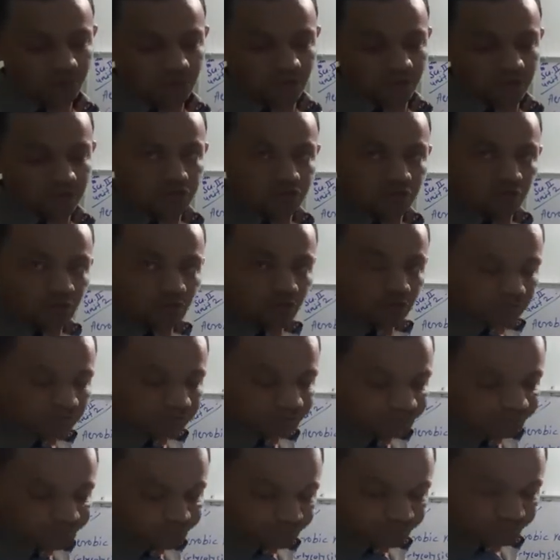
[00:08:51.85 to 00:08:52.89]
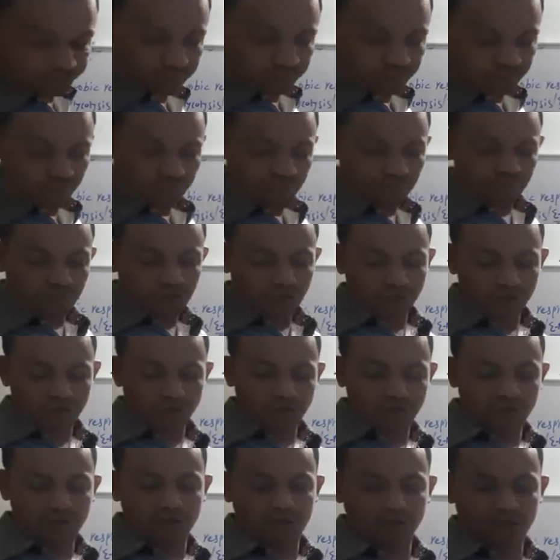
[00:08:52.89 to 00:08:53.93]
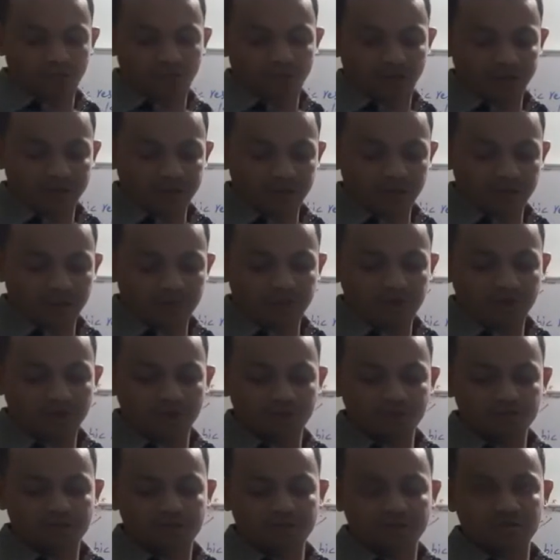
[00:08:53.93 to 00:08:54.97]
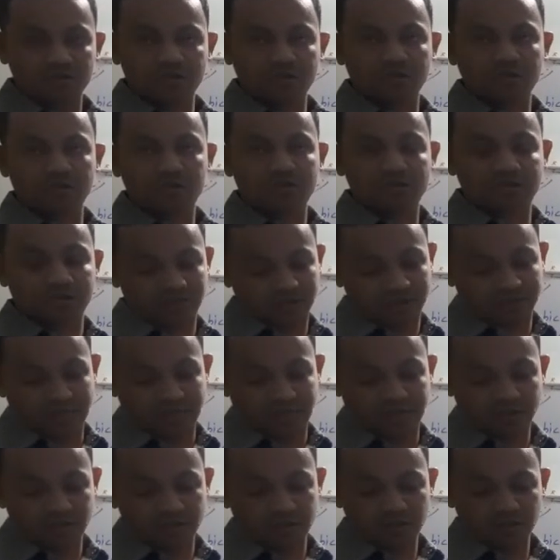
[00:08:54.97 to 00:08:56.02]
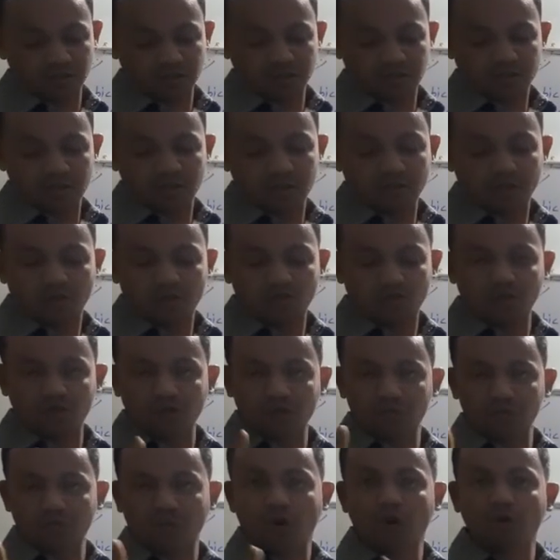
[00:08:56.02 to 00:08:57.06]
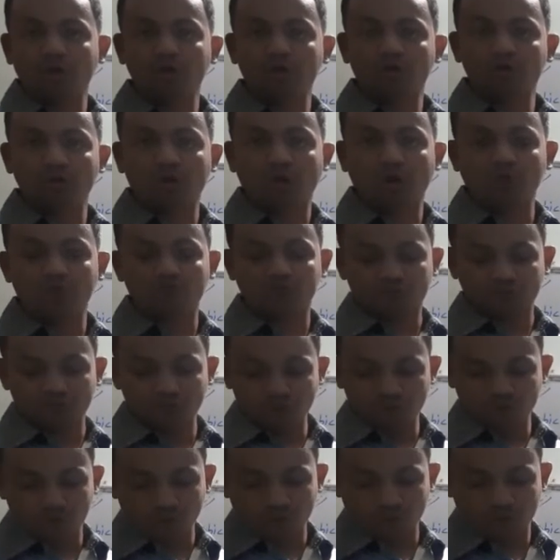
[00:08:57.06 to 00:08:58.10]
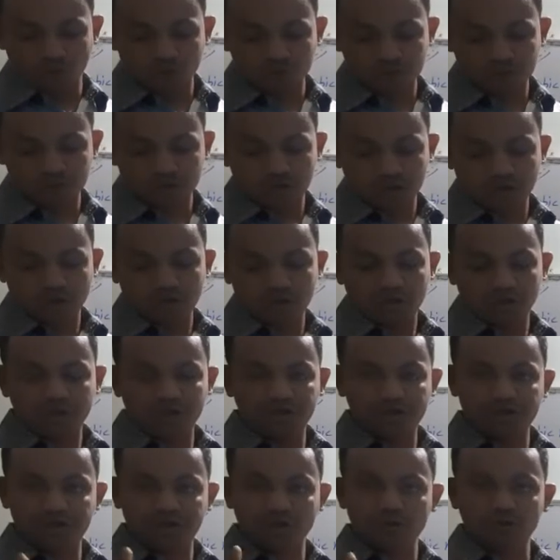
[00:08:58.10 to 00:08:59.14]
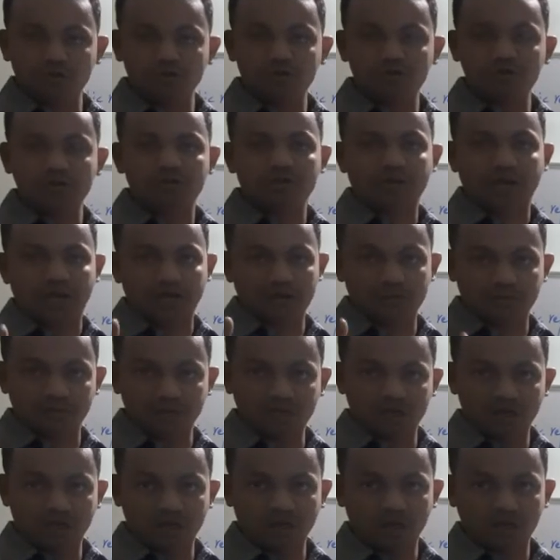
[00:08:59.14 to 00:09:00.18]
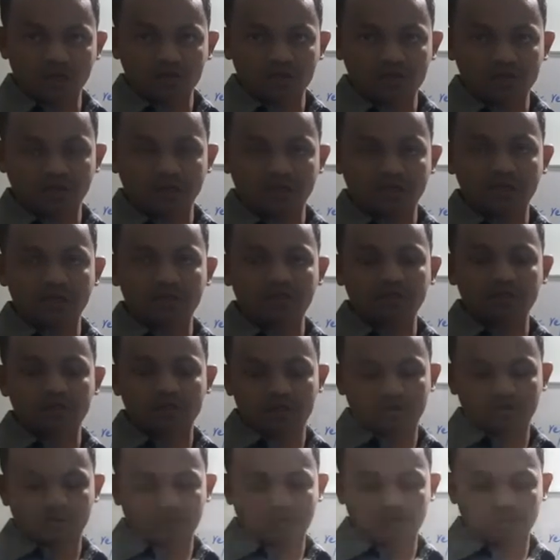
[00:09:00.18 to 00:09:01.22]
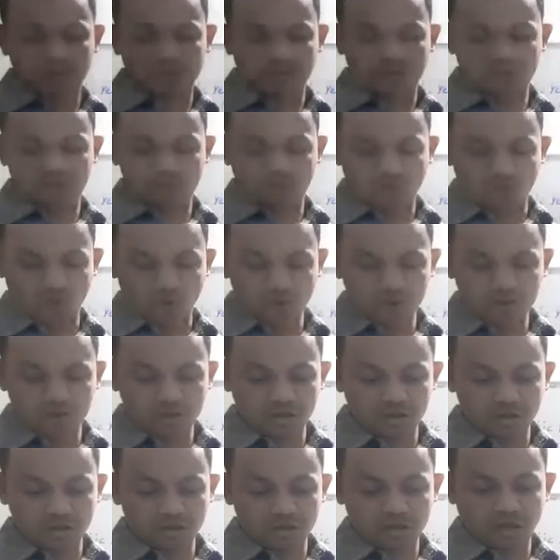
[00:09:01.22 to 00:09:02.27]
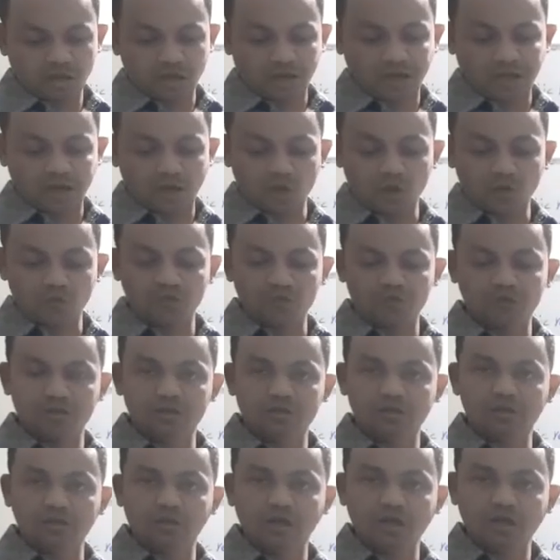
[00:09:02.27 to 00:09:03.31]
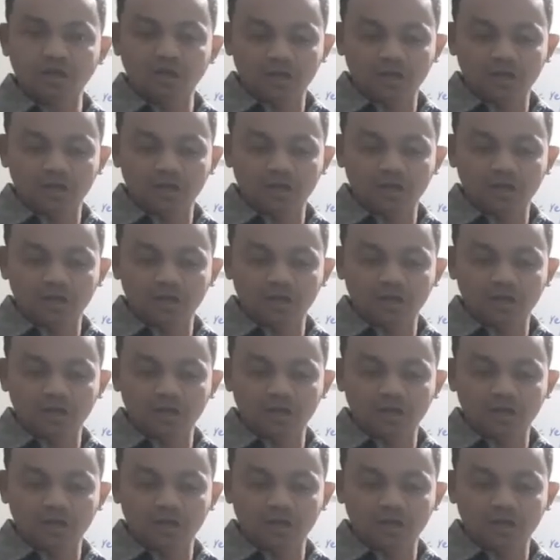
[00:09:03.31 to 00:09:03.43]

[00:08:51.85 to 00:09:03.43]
So finally we have say that one molecule of glucose, it gives carbon dioxide, water along with the